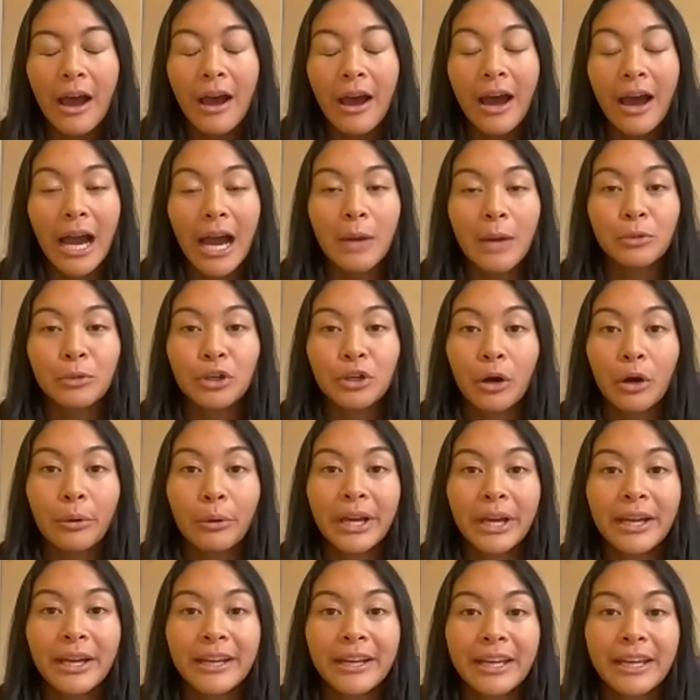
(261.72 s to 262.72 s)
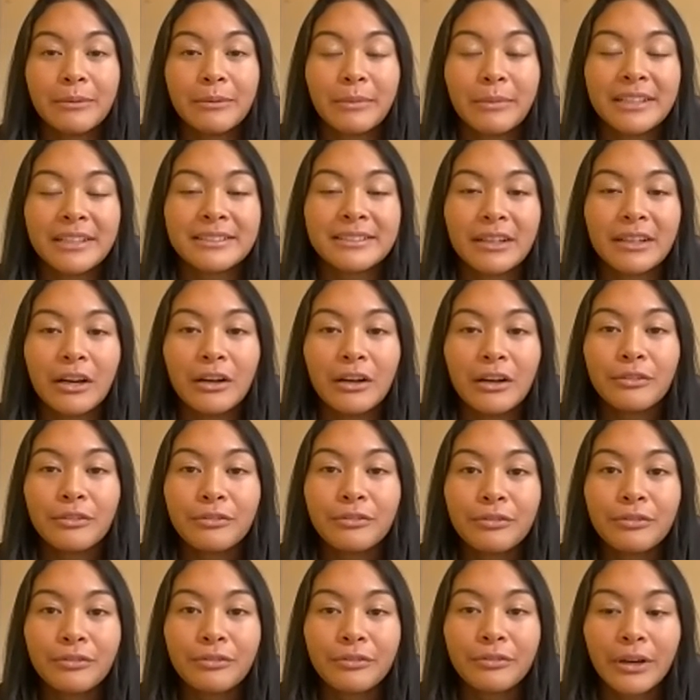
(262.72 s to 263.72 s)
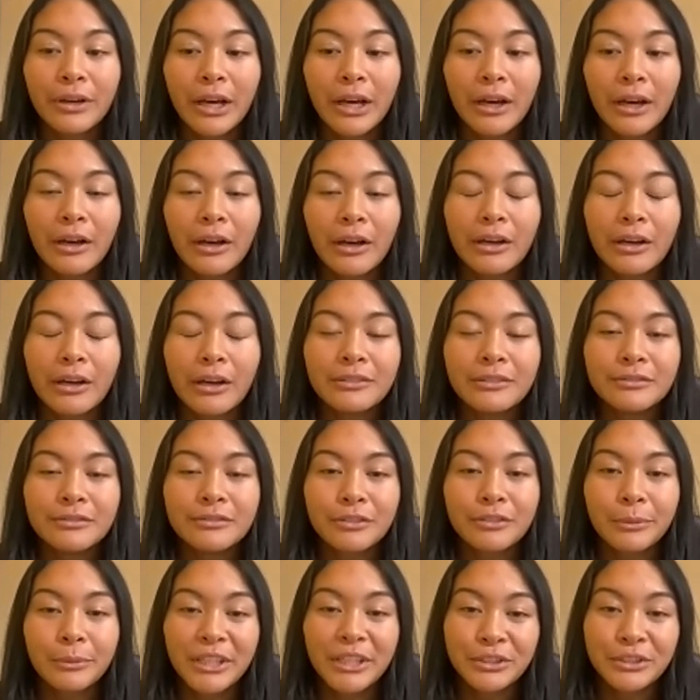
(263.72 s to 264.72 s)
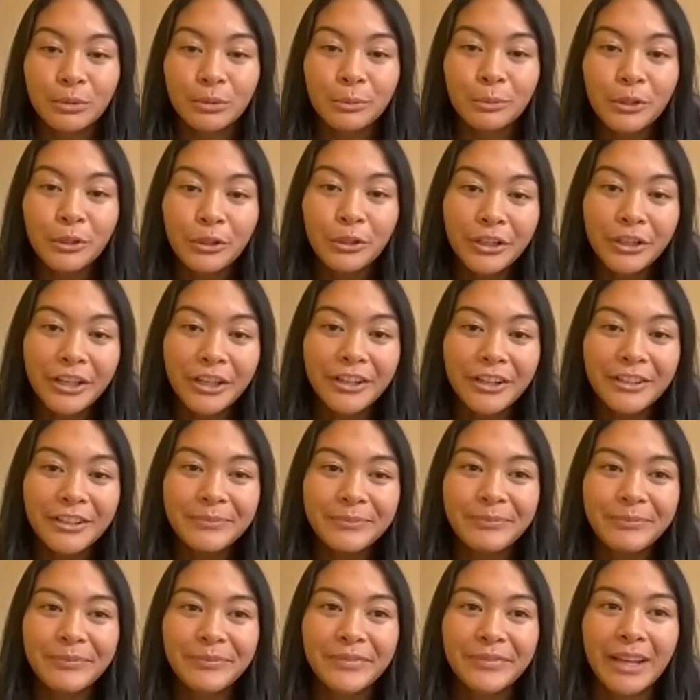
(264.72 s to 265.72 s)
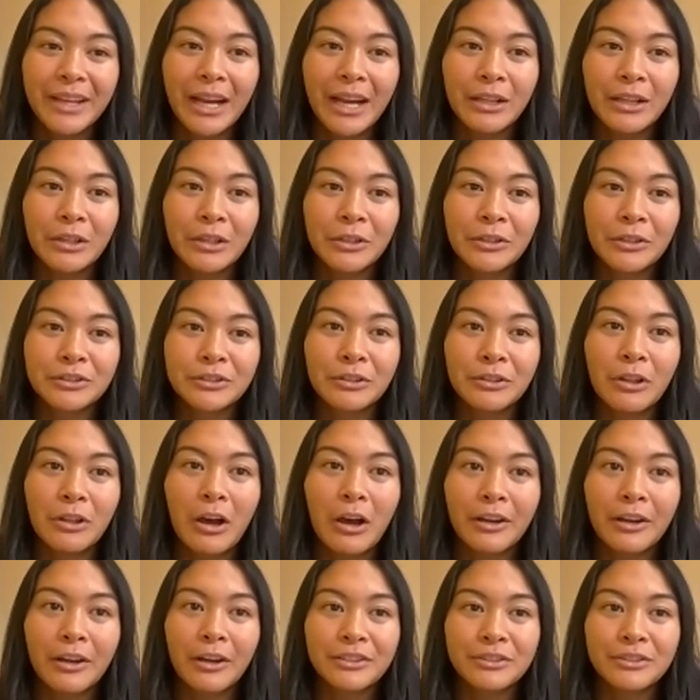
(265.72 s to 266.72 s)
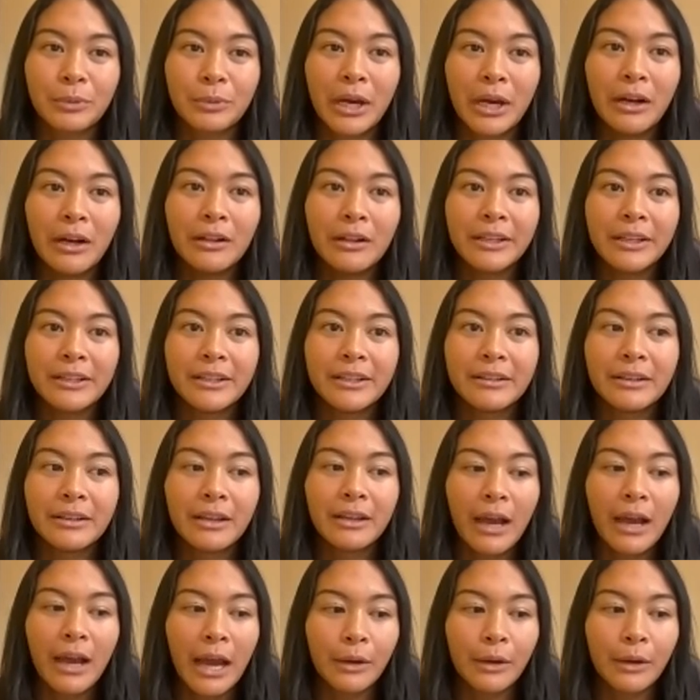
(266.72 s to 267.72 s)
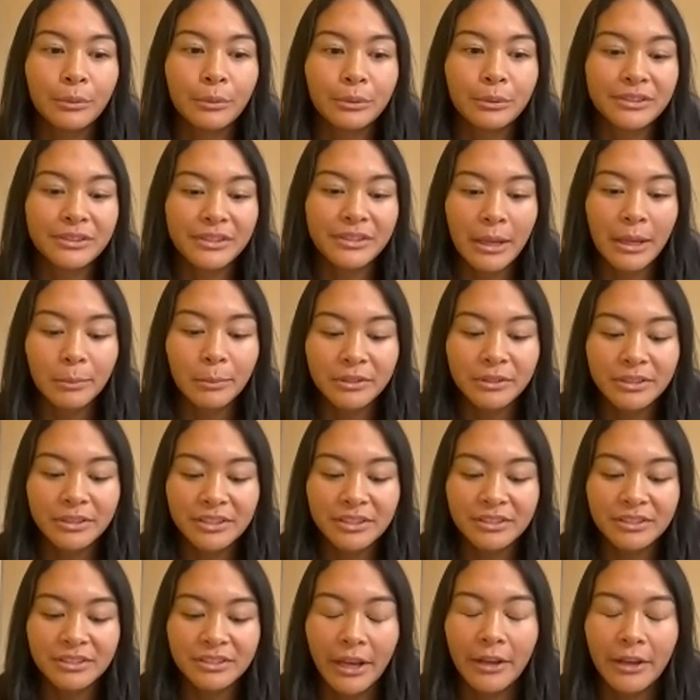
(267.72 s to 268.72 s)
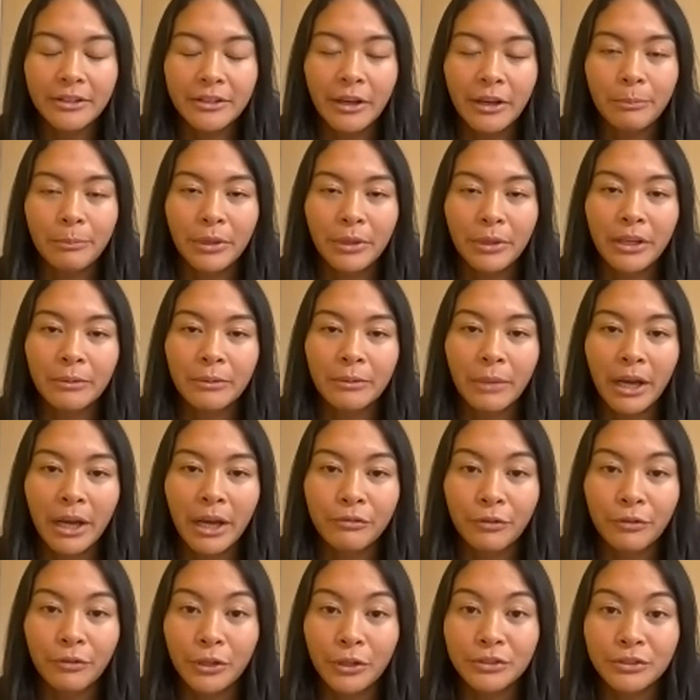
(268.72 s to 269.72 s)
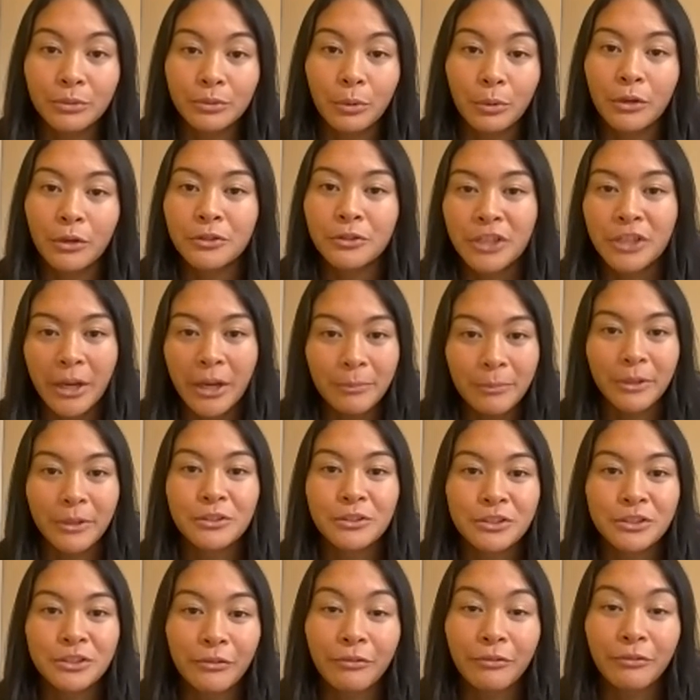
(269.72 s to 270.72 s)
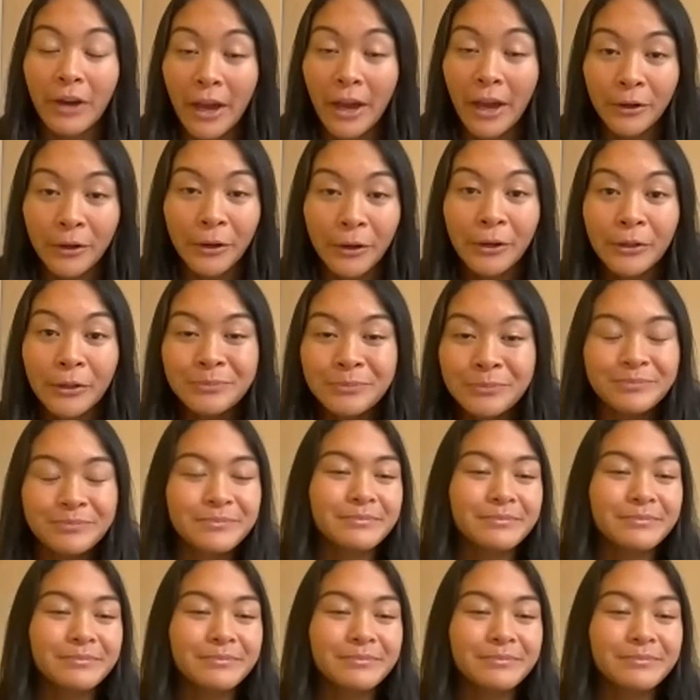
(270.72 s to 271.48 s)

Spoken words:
I'm growing in myself for my swim career. I learned a lot as well, and I was able to stand up in my first World Championship final